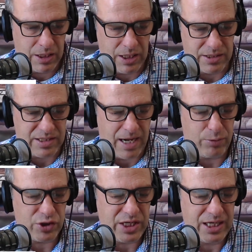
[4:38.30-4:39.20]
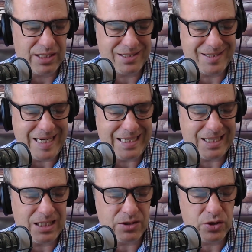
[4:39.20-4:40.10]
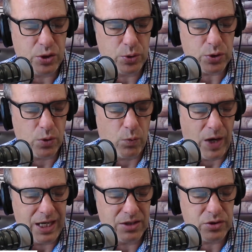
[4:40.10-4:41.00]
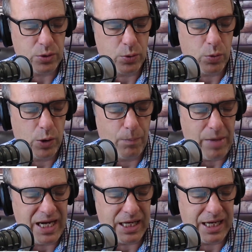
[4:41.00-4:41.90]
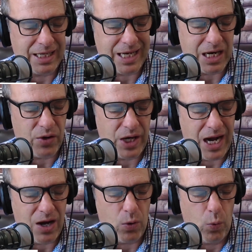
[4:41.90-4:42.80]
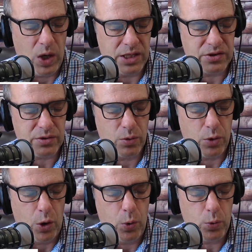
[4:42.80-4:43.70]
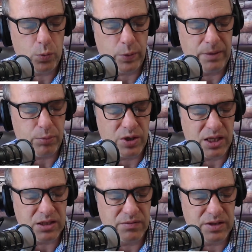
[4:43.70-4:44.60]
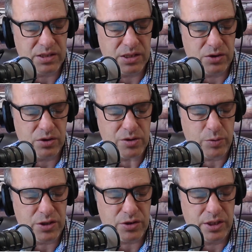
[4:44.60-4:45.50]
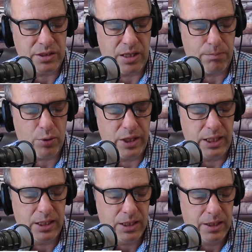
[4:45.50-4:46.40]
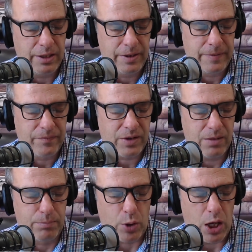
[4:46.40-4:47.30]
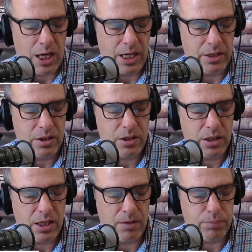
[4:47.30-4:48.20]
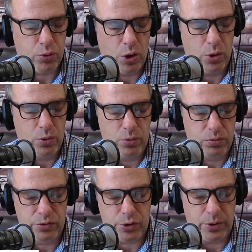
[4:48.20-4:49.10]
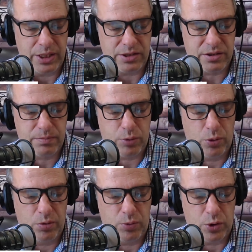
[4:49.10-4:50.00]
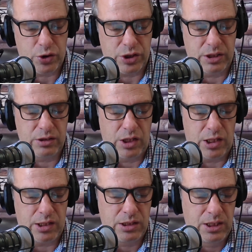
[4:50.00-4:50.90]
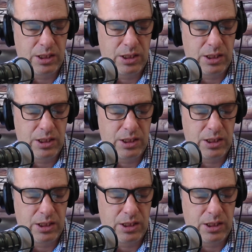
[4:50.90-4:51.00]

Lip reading: establish a state constitutional right to, quote, make and carry out one's own reproductive decisions, which is a pretty broad pro-choice, pro-abortion law